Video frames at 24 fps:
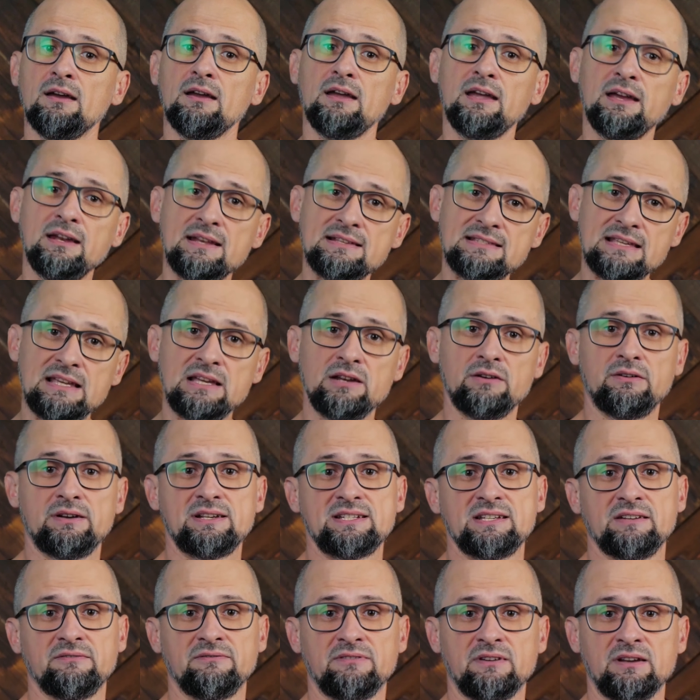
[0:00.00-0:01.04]
It is
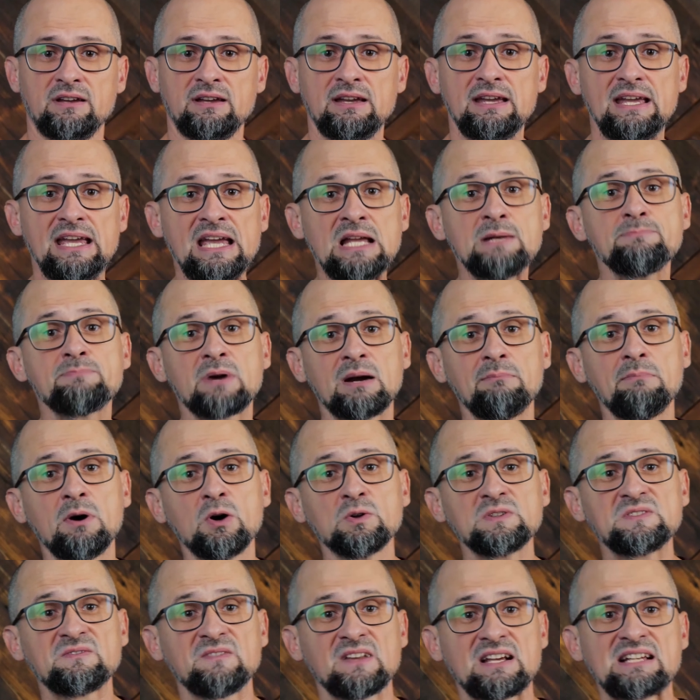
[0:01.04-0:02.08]
iterative. It
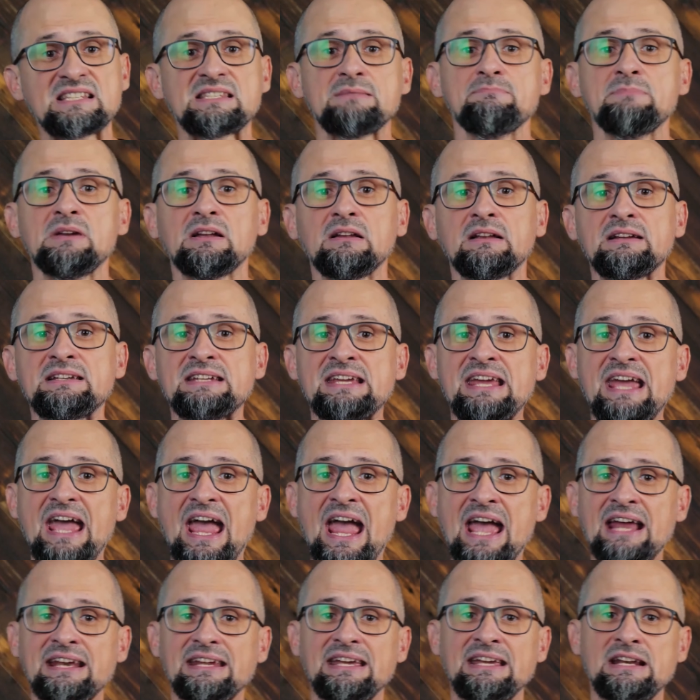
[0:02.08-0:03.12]
promotes flexibility
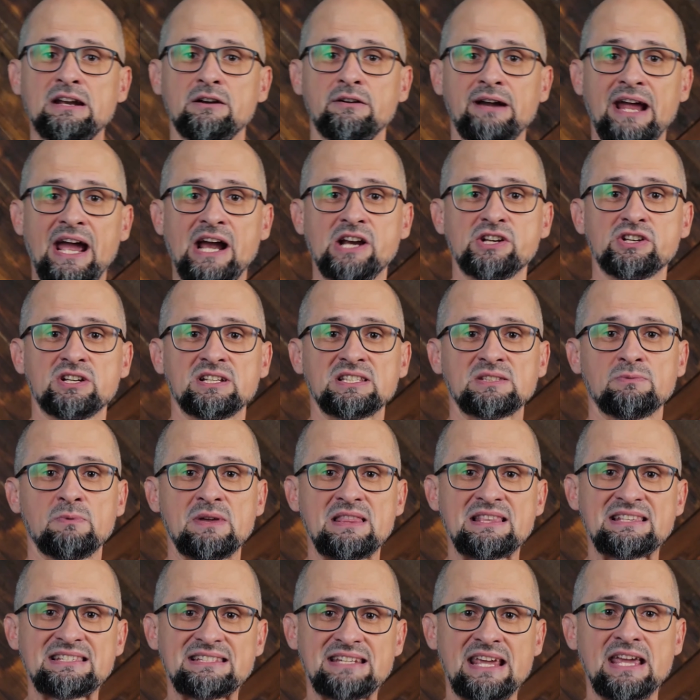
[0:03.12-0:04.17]
and interactions
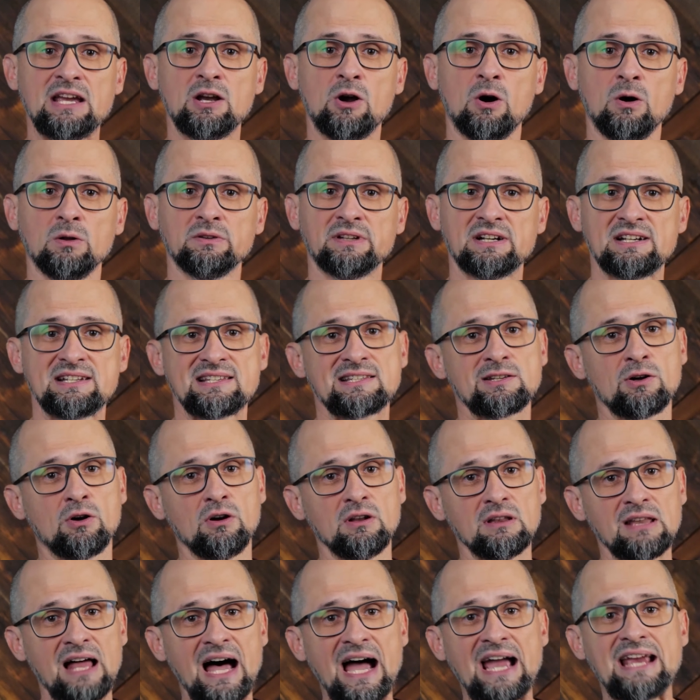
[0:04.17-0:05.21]
with stakeholders to
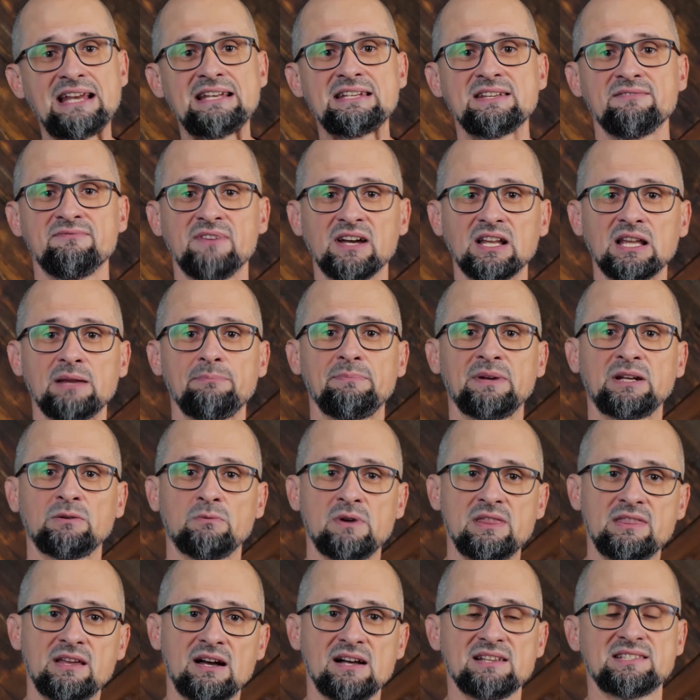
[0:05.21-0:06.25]
align development
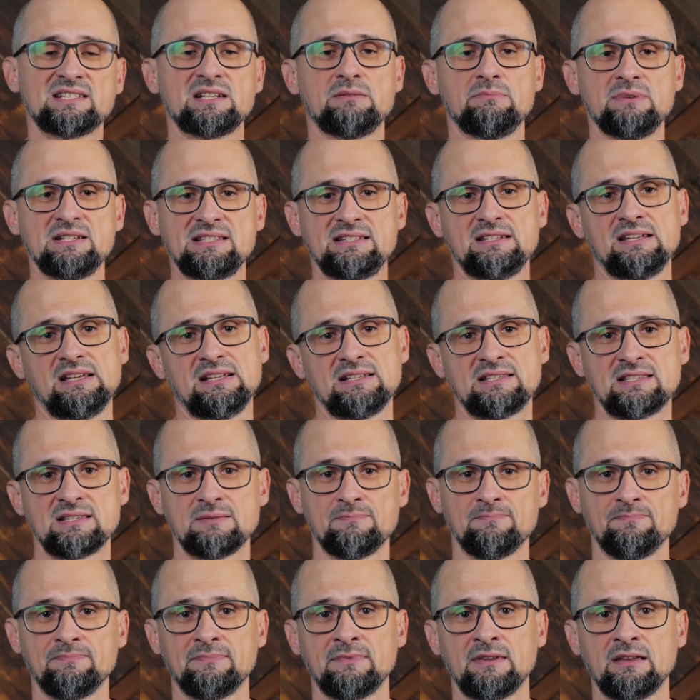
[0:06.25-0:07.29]
with customers' needs.
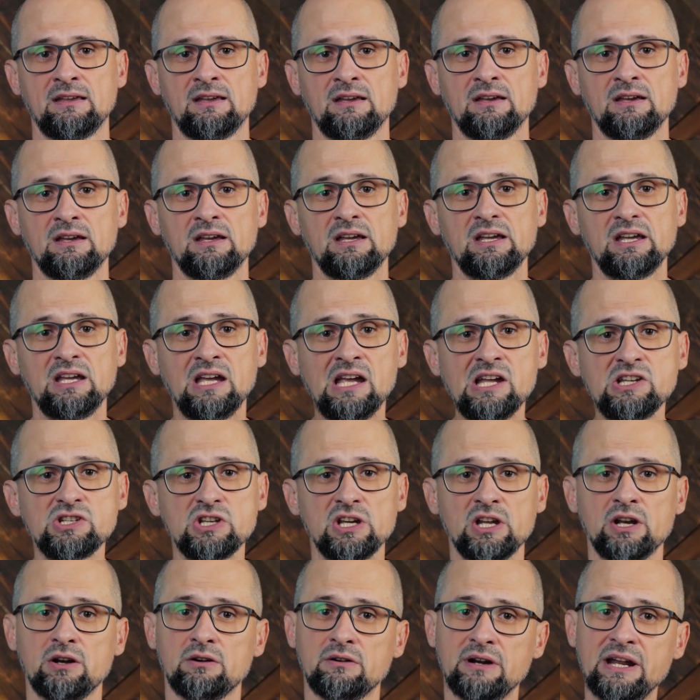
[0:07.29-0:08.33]
Each
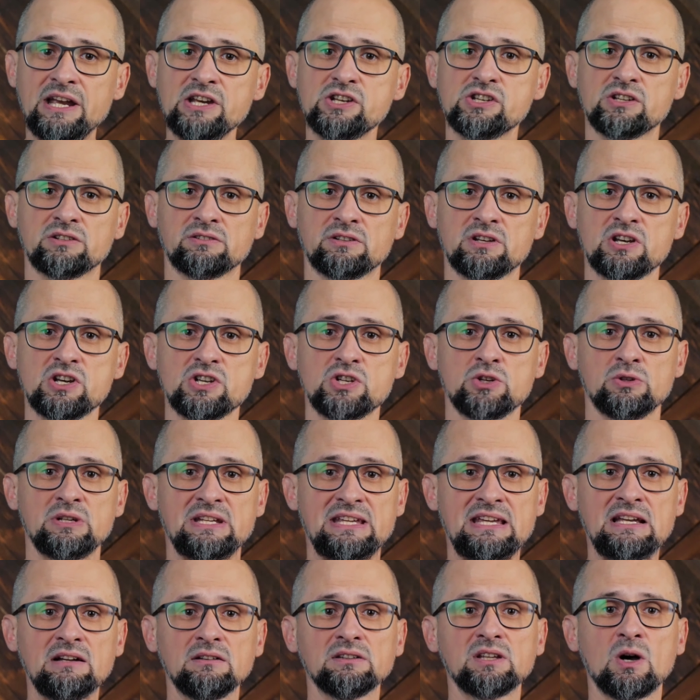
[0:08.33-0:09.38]
iteration should
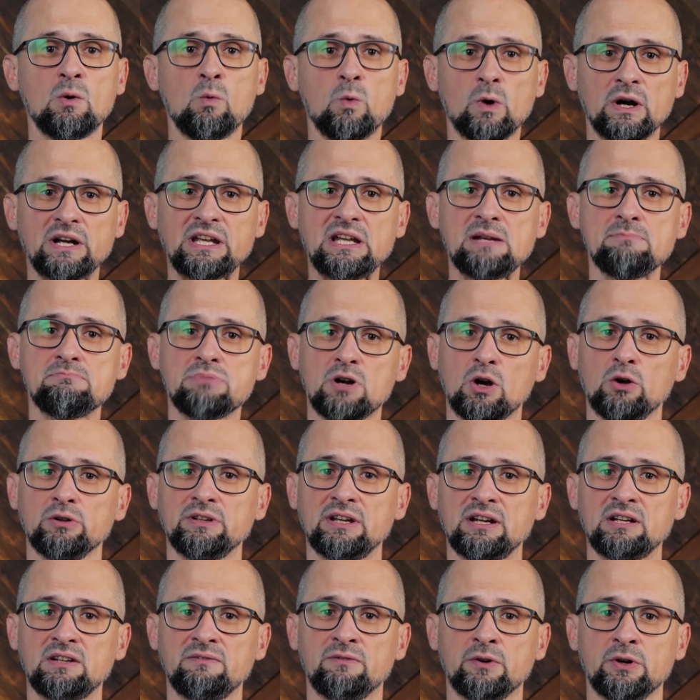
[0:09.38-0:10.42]
yield a working
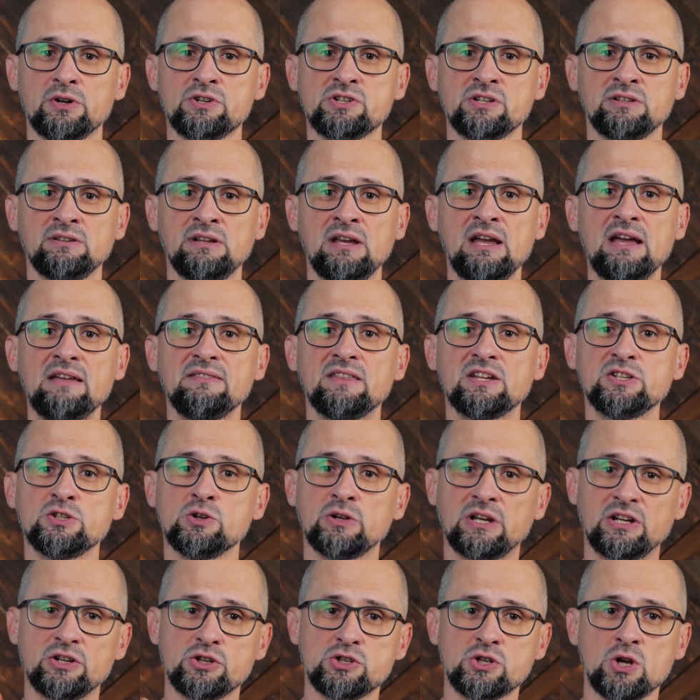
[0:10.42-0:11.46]
product version that you
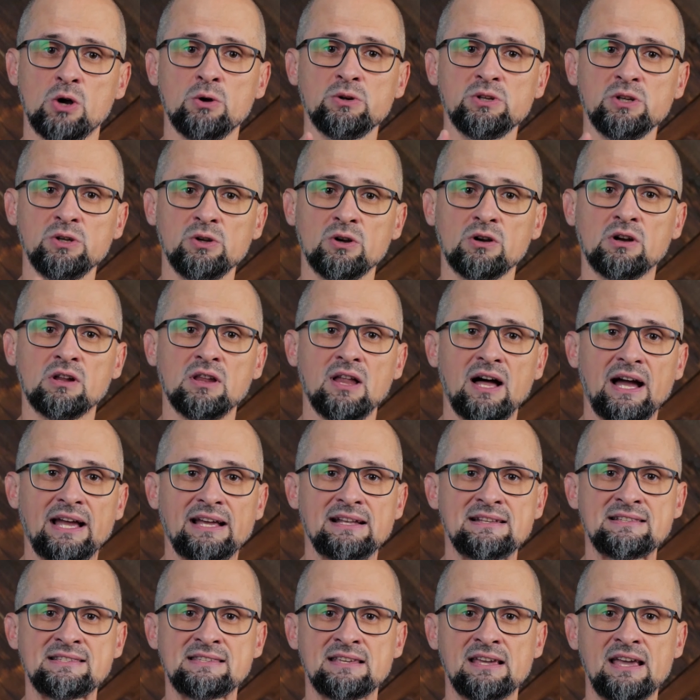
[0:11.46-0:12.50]
can show to your
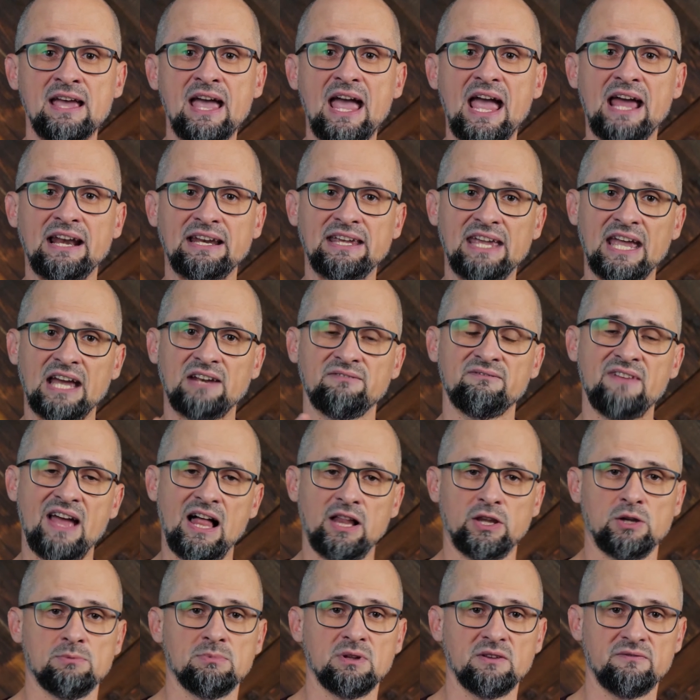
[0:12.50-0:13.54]
clients and get
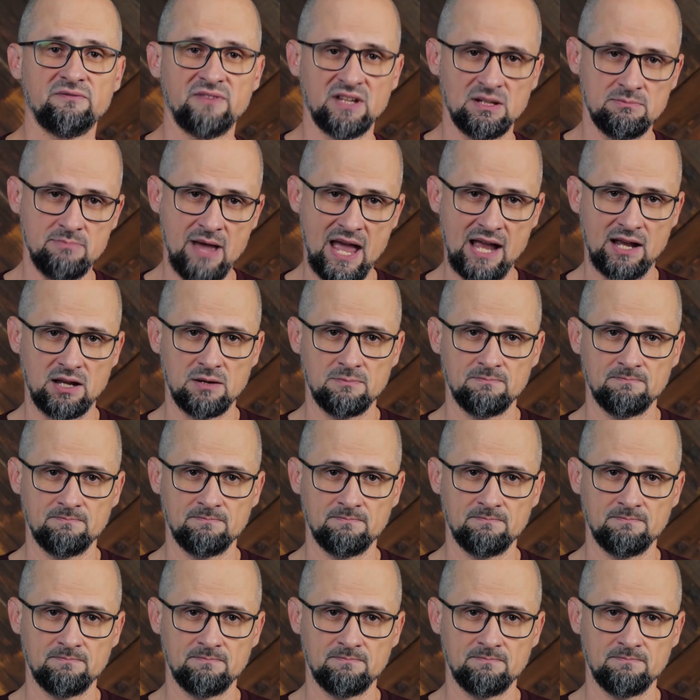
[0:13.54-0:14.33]
valuable feedback.